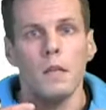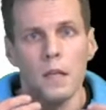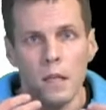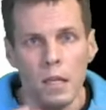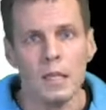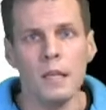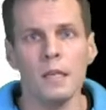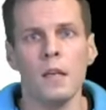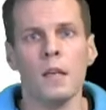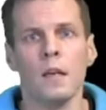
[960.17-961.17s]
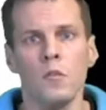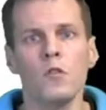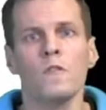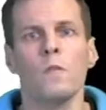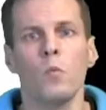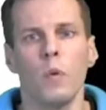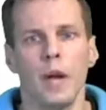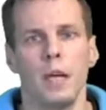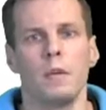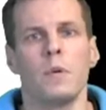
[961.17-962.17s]
this is a useful
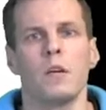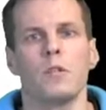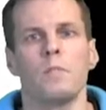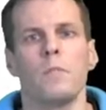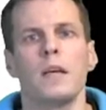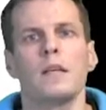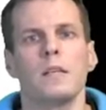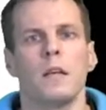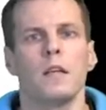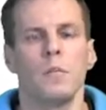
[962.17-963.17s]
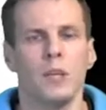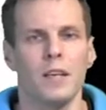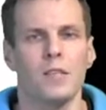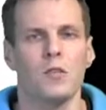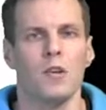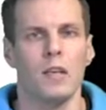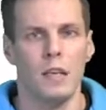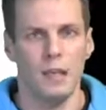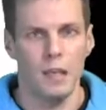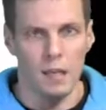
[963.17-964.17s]
way because it makes the interpretation
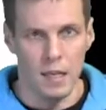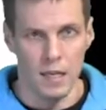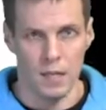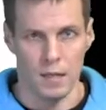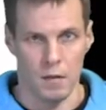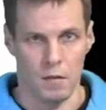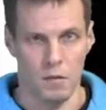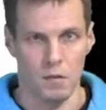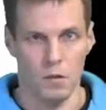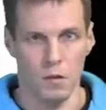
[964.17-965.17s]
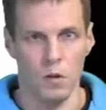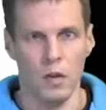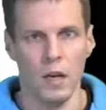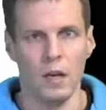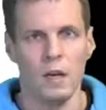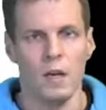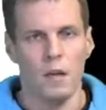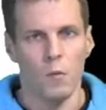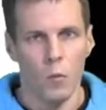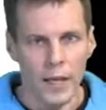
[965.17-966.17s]
easier. So you can,
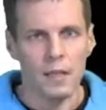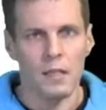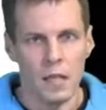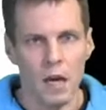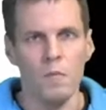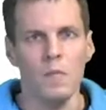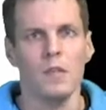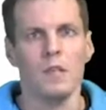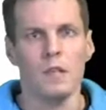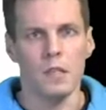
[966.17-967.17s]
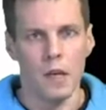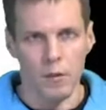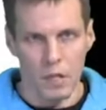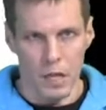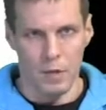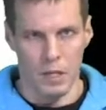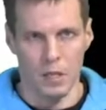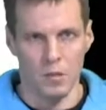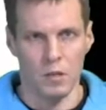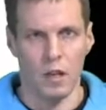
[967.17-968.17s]
with some serious
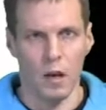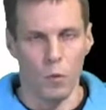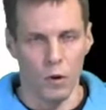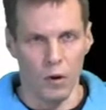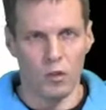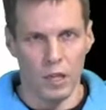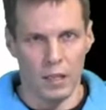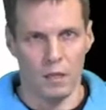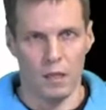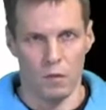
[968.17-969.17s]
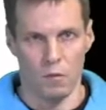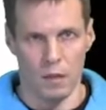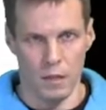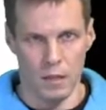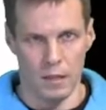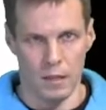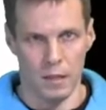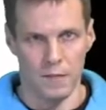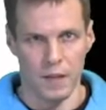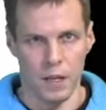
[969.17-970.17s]
limitations that I will not get into in
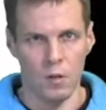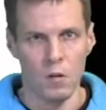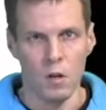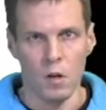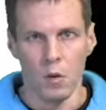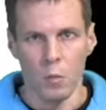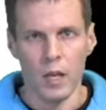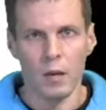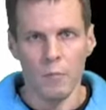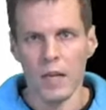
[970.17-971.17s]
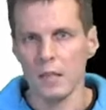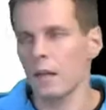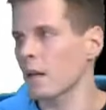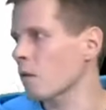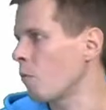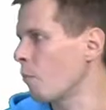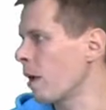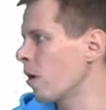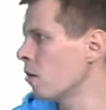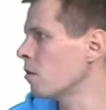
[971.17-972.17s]
this video, we can basically
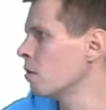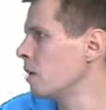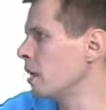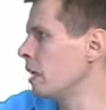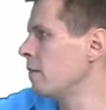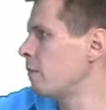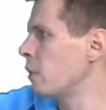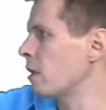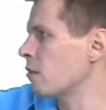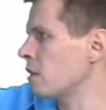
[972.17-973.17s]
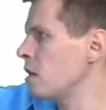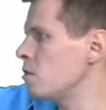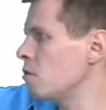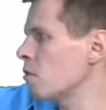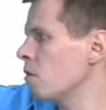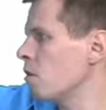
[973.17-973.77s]
compare if whether tenure